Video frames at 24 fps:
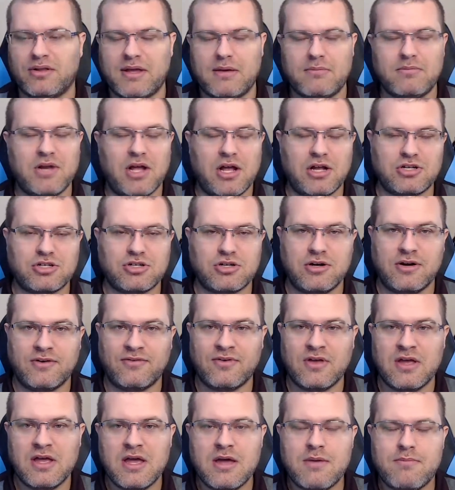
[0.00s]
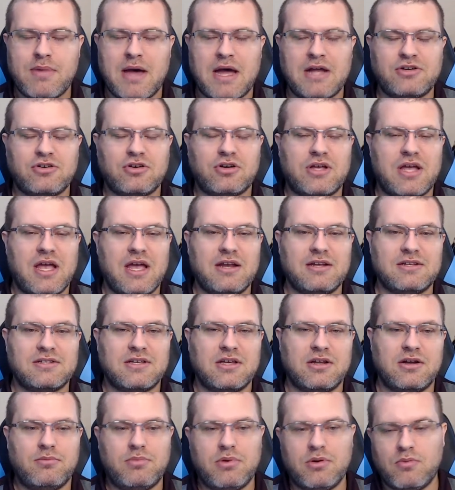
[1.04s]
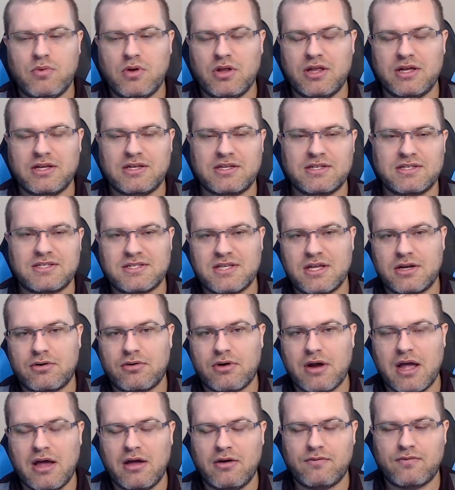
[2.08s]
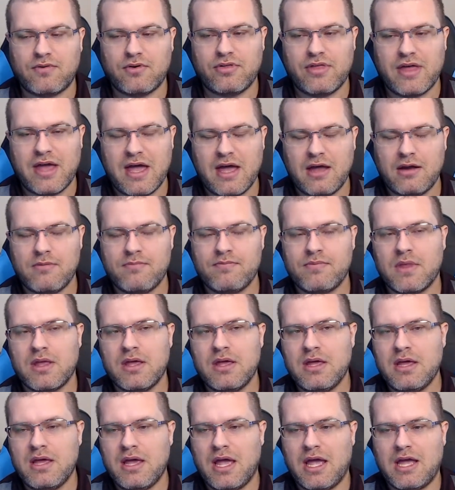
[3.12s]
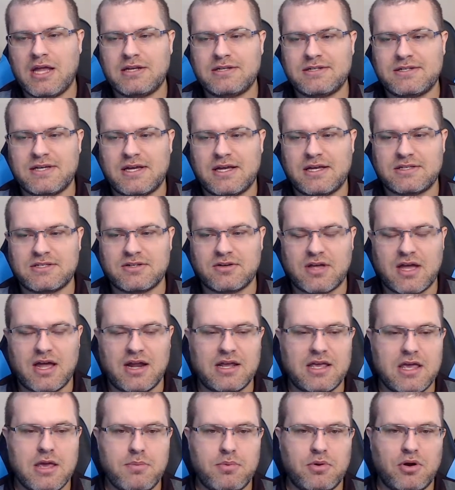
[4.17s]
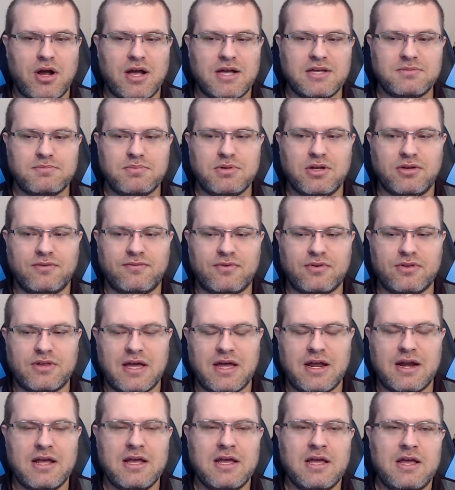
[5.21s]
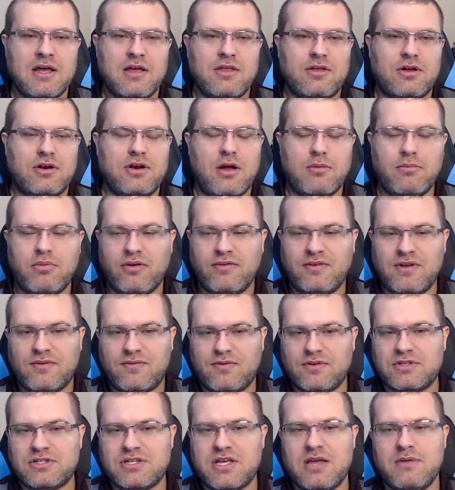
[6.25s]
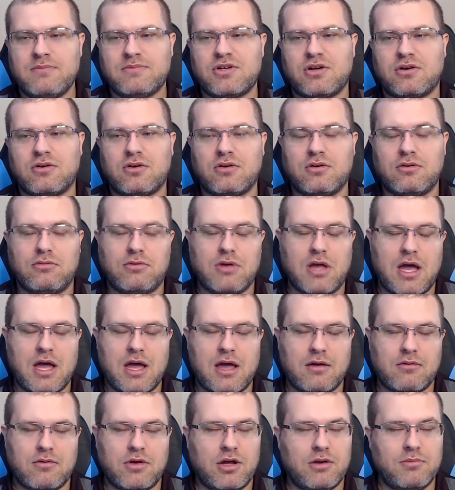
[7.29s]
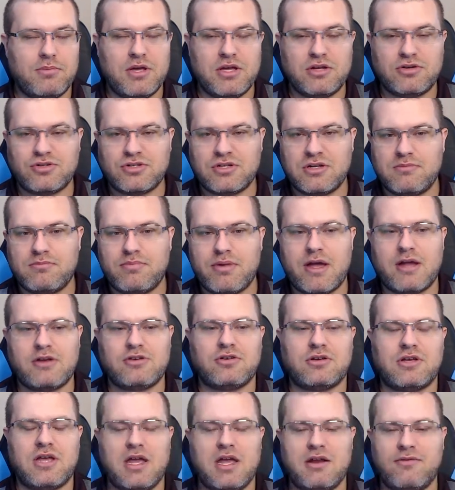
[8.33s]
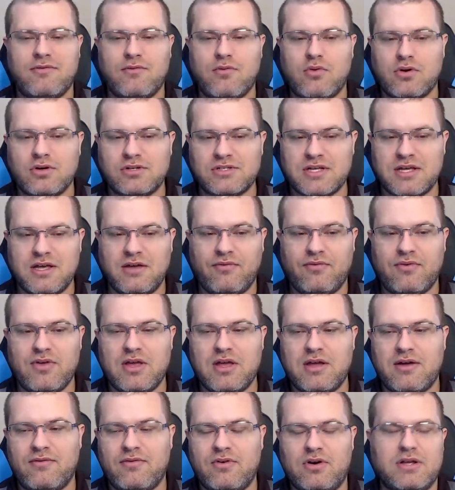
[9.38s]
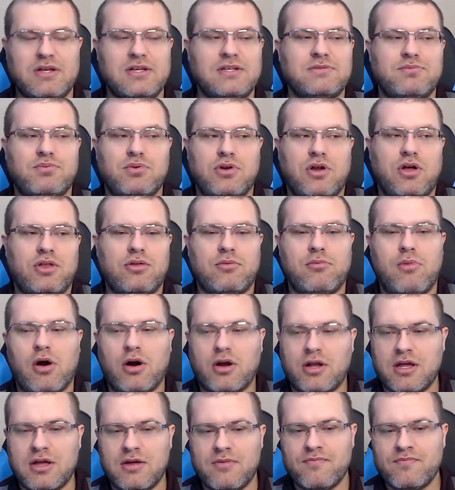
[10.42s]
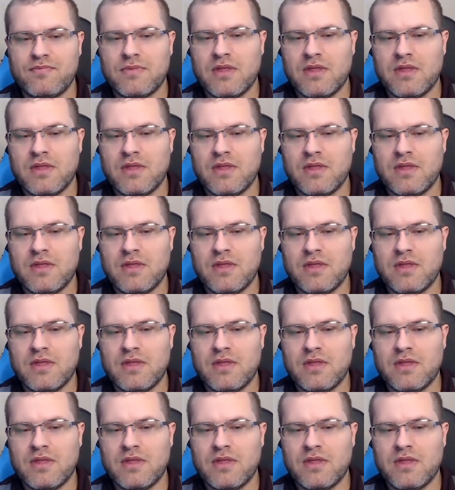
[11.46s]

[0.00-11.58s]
I'm not sure if Patrick Kane is going to be willing to sit around for that. And so kind of keep your eyes peeled for that. A number of different teams are going to be interested in Patrick Kane, of course, if he ever is put on the market.